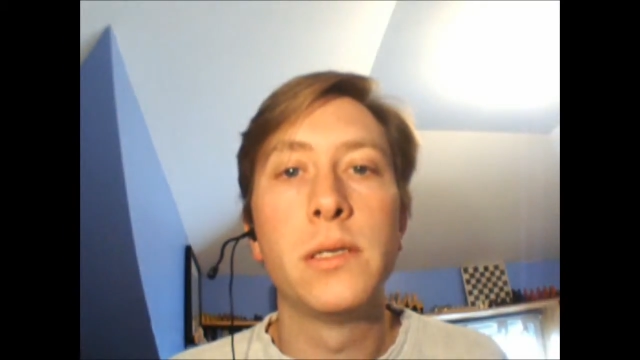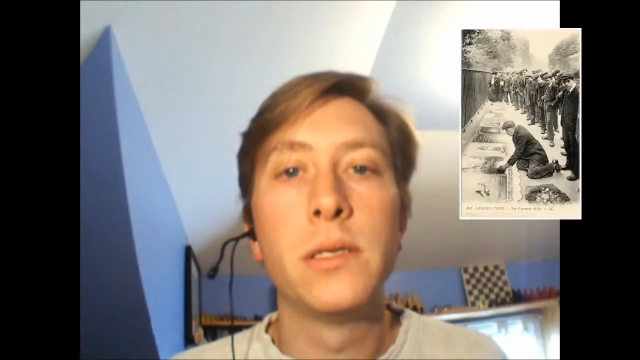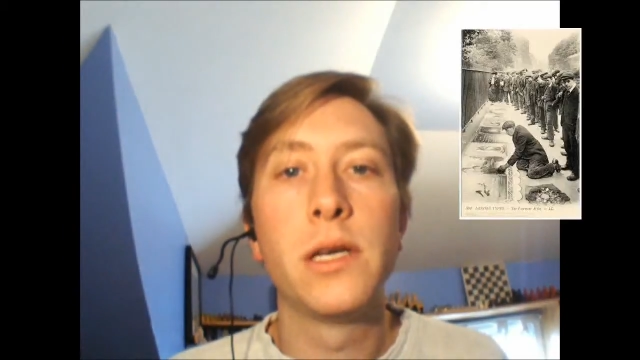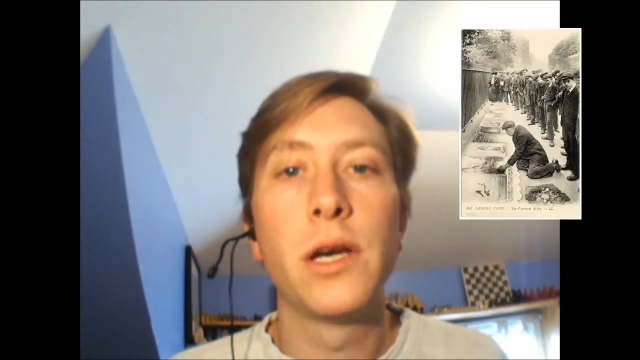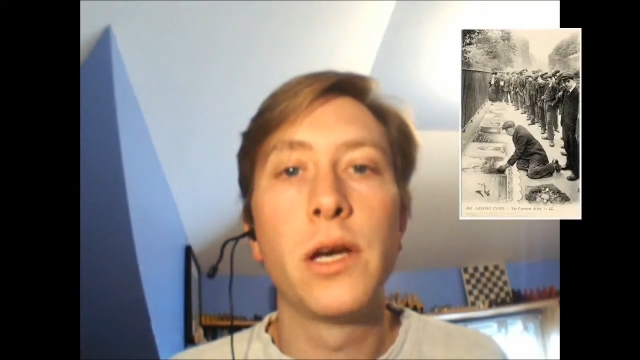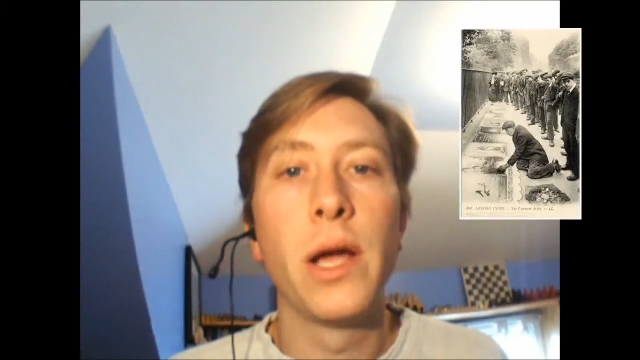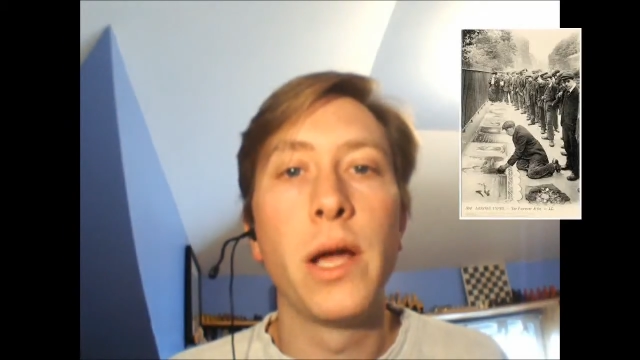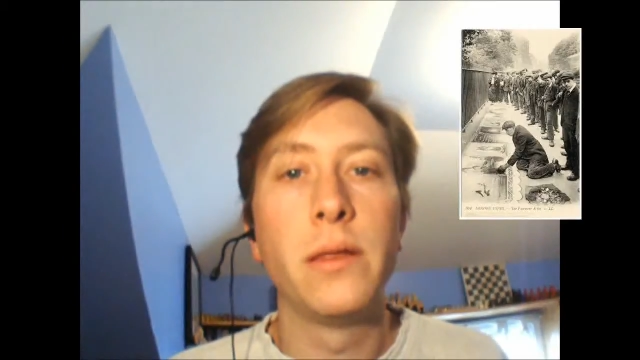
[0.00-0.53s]
to
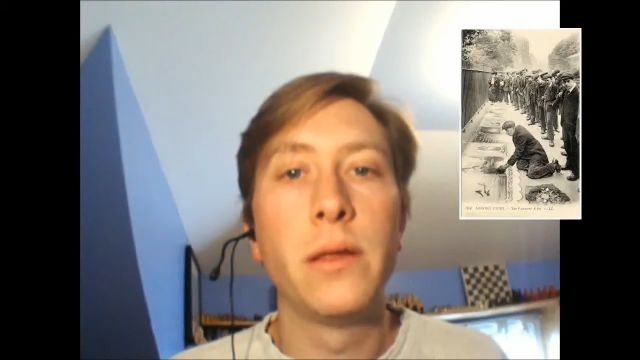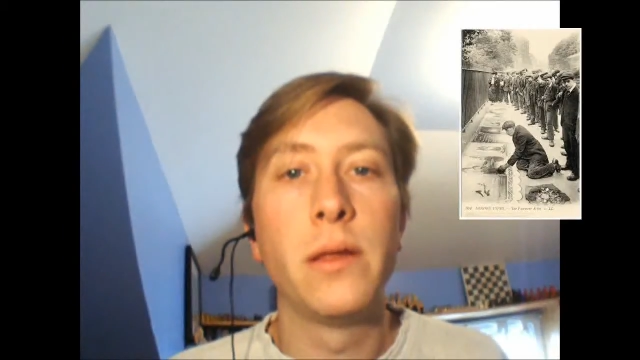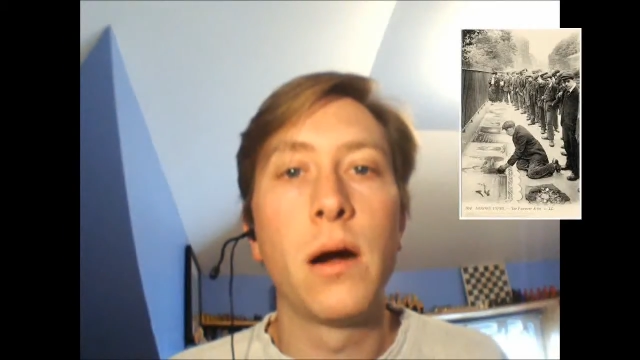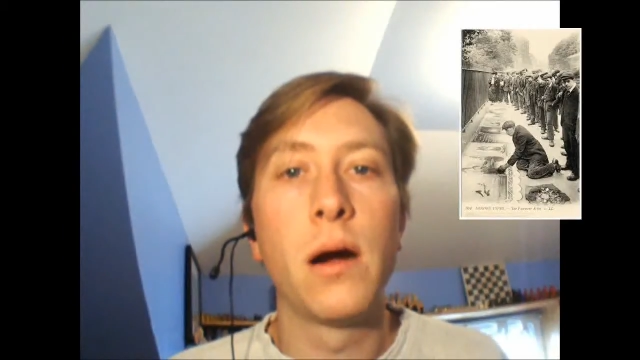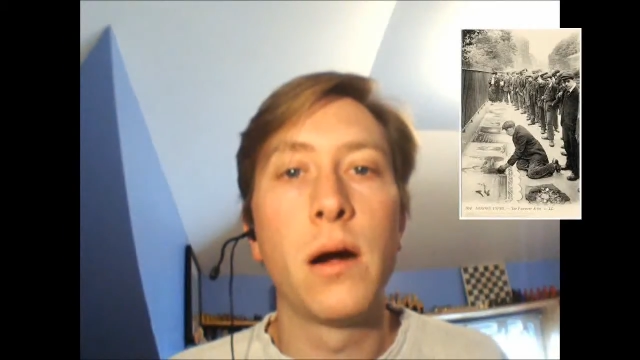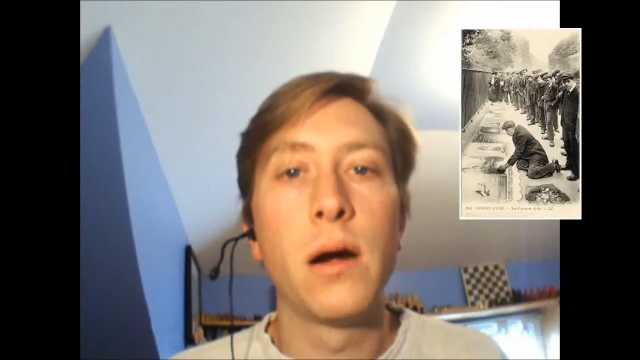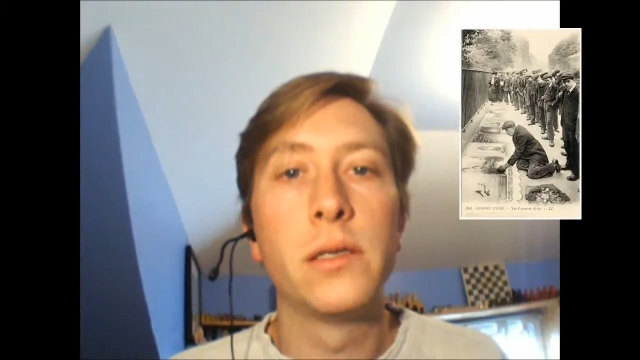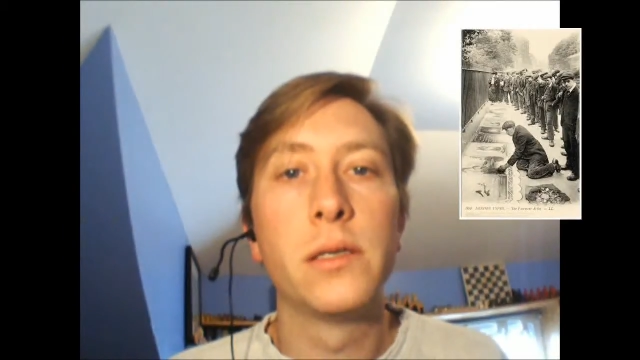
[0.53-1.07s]
create their
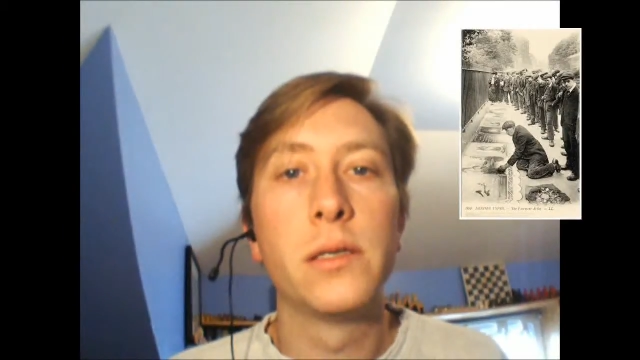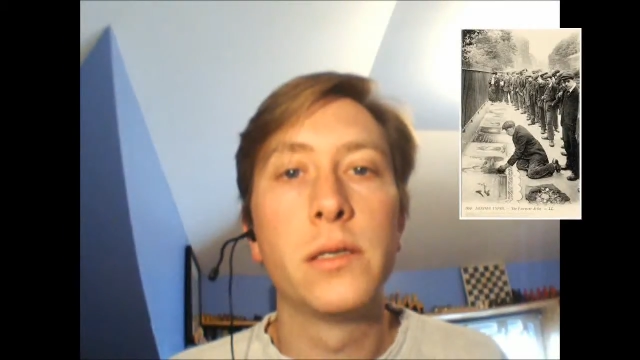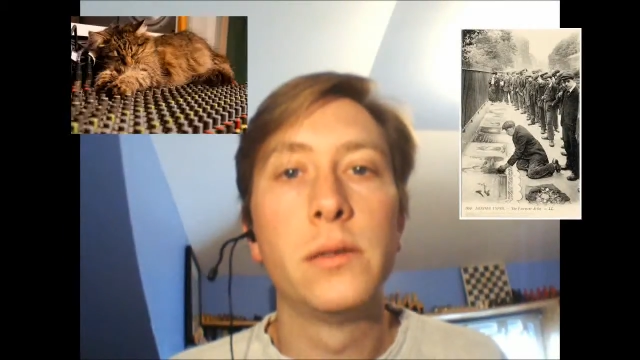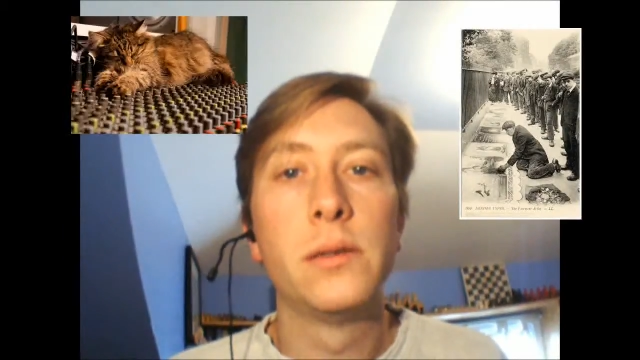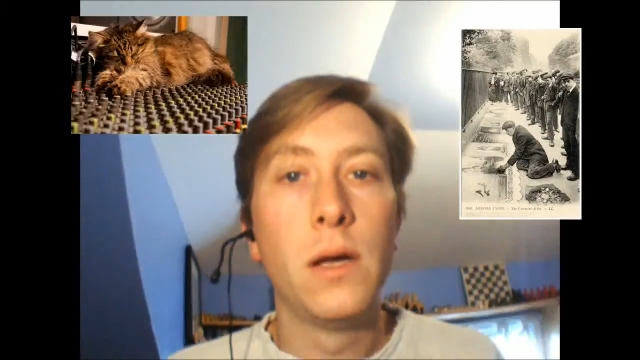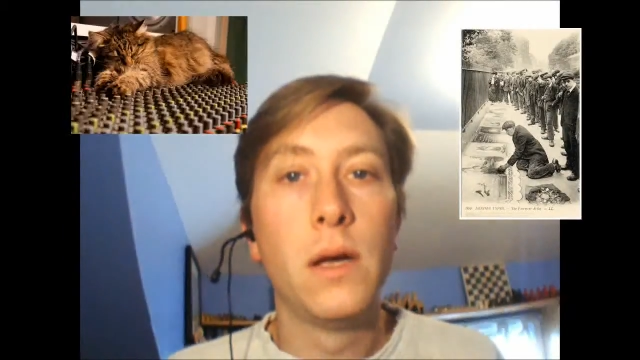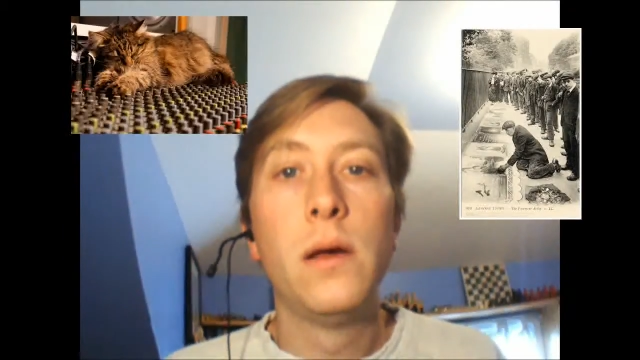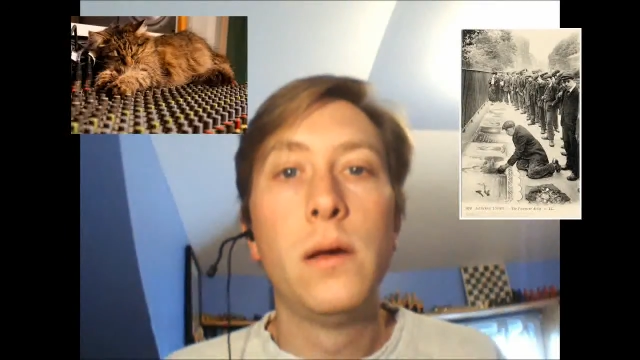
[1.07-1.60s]
art.
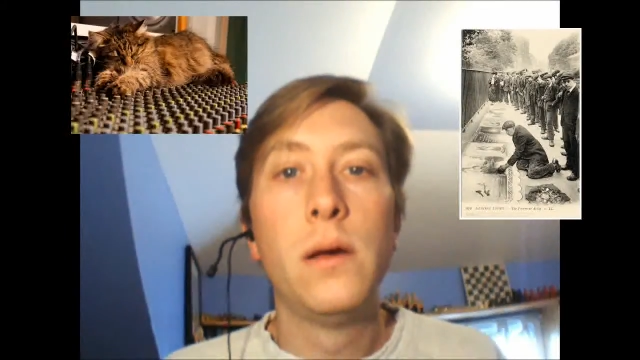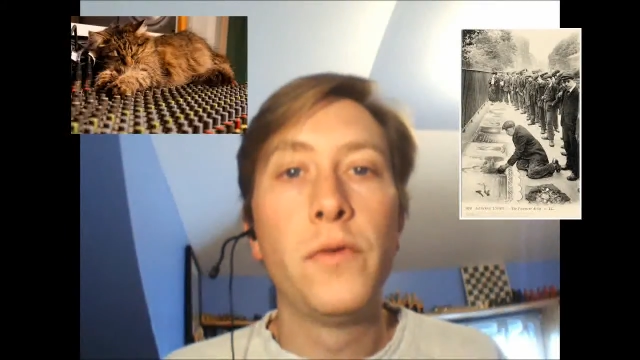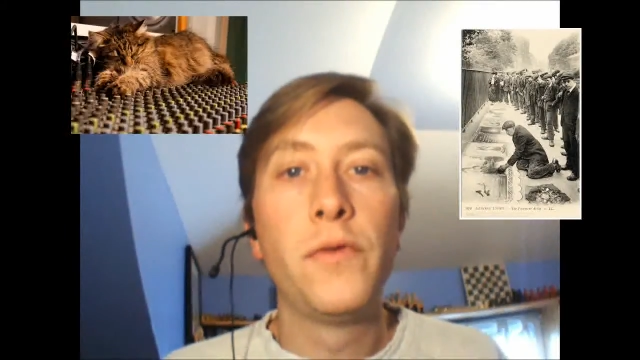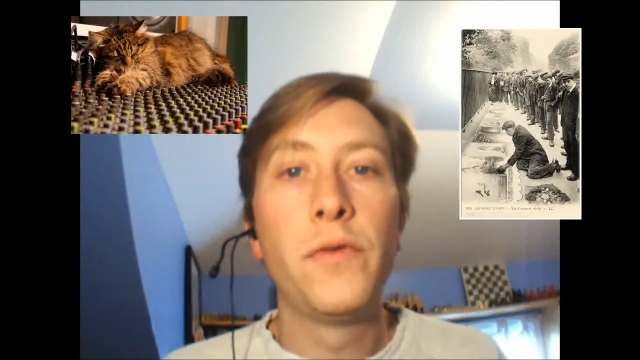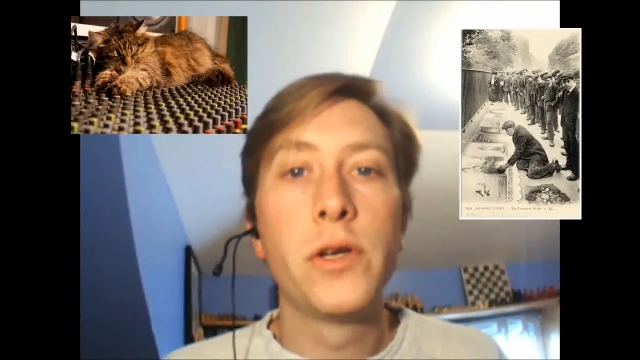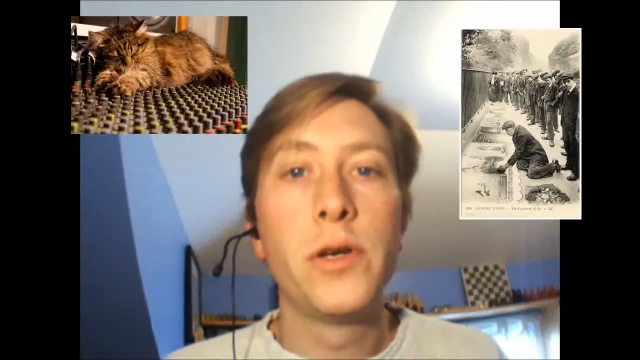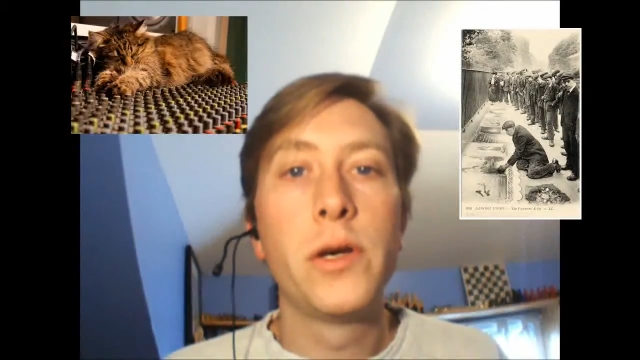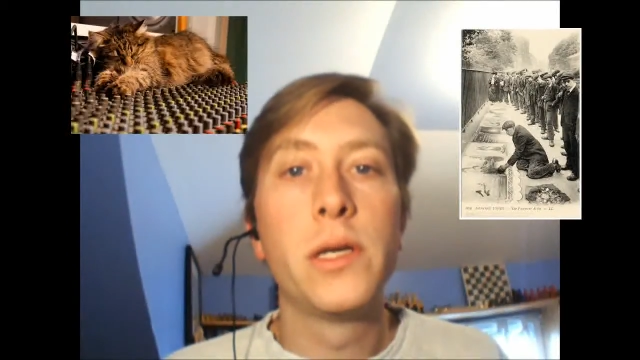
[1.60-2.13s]

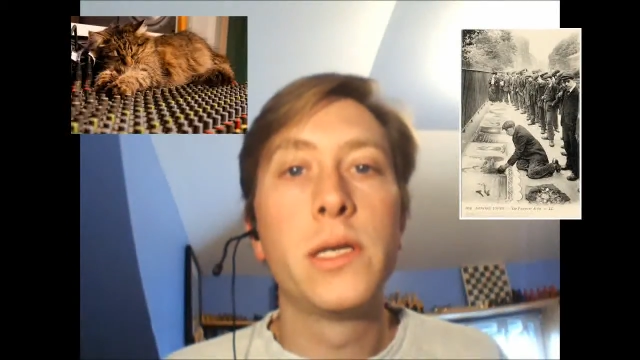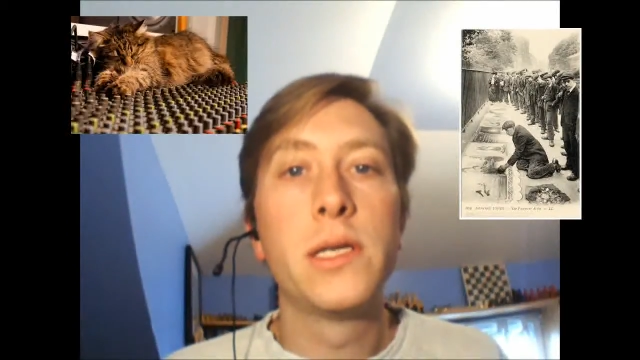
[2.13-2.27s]
Before you can